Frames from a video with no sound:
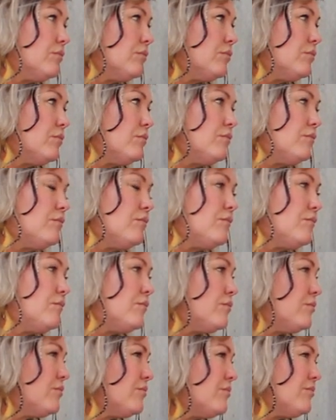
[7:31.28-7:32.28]

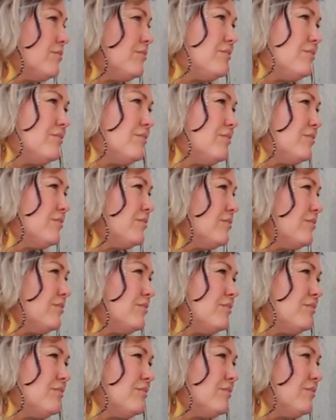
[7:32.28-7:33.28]

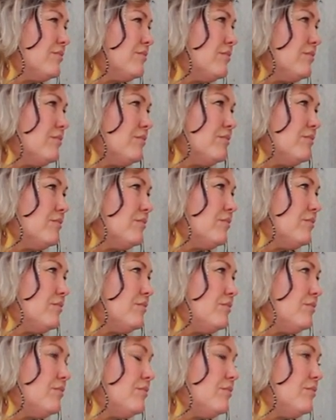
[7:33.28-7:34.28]

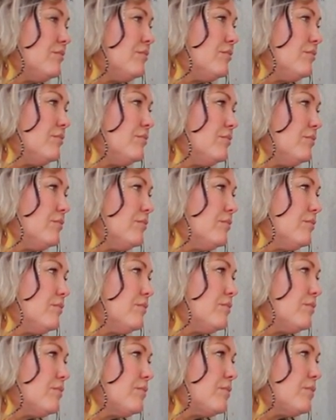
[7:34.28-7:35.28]

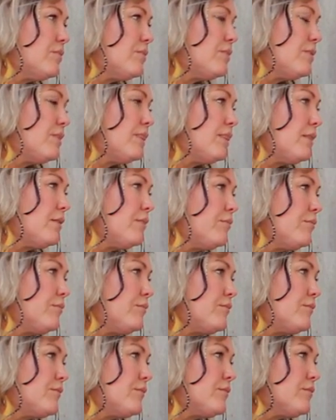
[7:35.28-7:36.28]

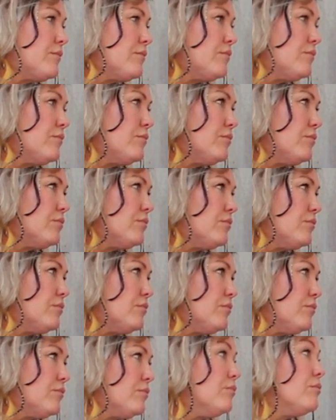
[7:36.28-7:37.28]

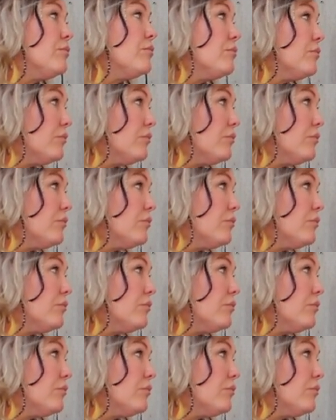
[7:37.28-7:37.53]
[no speech]